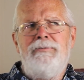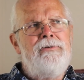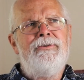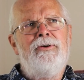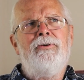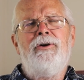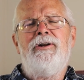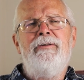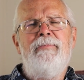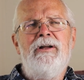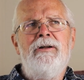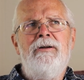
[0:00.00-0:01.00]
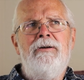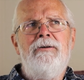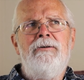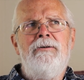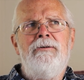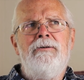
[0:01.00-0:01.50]
And they're looking at me.
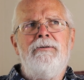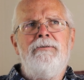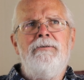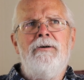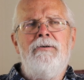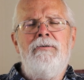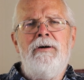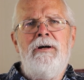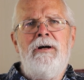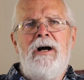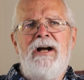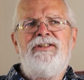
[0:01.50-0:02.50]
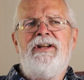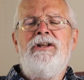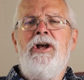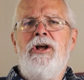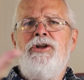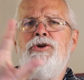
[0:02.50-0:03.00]
No. I said,
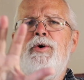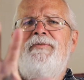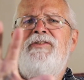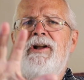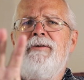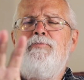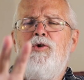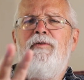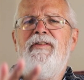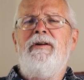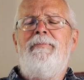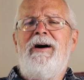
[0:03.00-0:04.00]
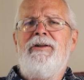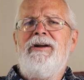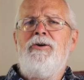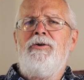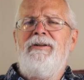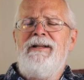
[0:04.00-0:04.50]
you have done a movie about
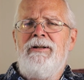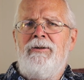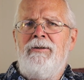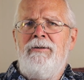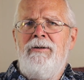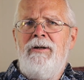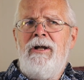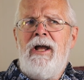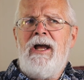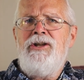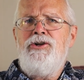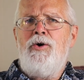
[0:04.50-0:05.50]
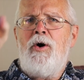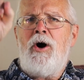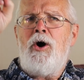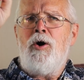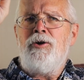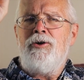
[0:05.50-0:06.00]
Eric Liddell, and you
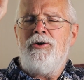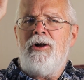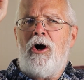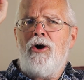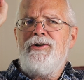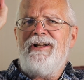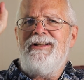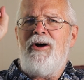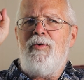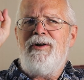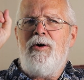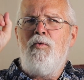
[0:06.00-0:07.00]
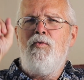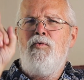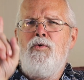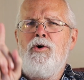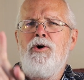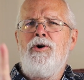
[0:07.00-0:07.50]
aren't allowing a
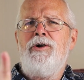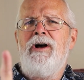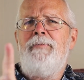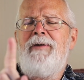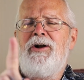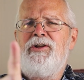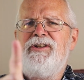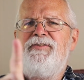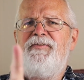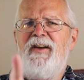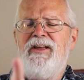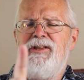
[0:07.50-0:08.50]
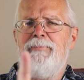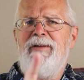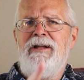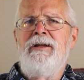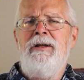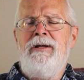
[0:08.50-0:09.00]
word about his faith to
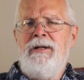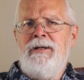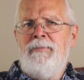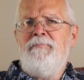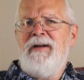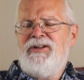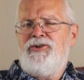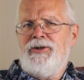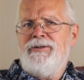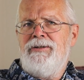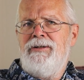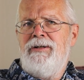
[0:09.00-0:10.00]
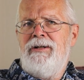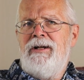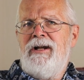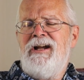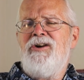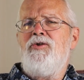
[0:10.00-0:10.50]
be mentioned.
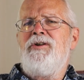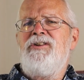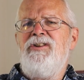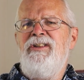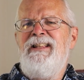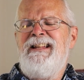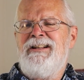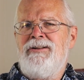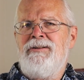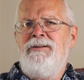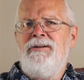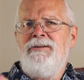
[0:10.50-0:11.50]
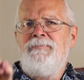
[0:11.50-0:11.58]
Eric Liddell